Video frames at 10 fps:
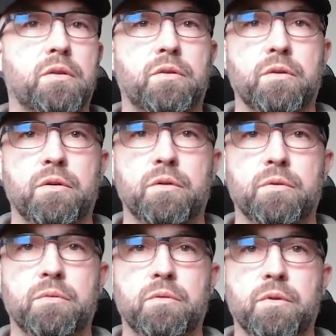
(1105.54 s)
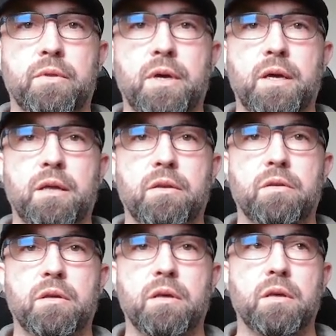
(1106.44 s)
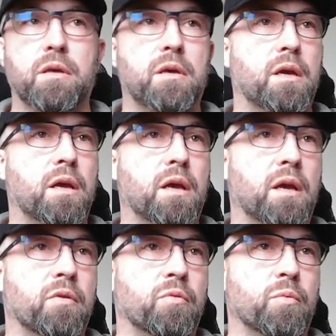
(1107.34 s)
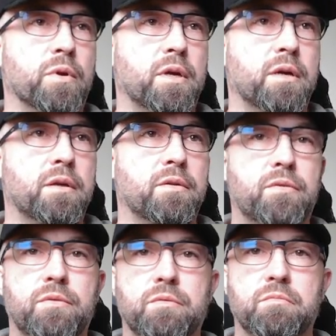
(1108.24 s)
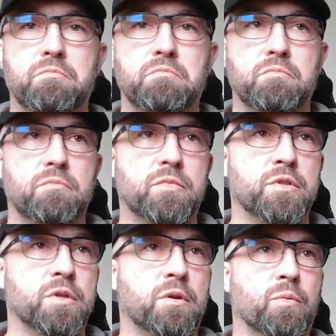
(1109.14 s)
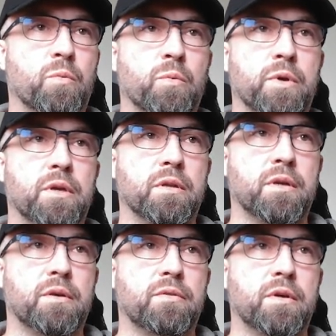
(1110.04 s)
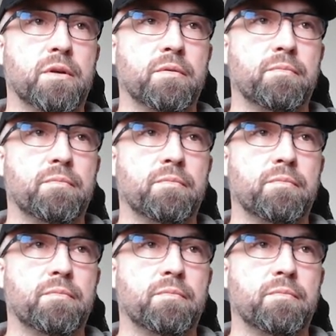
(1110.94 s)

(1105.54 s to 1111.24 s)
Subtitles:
to do that. Everyone else is looking real nice there.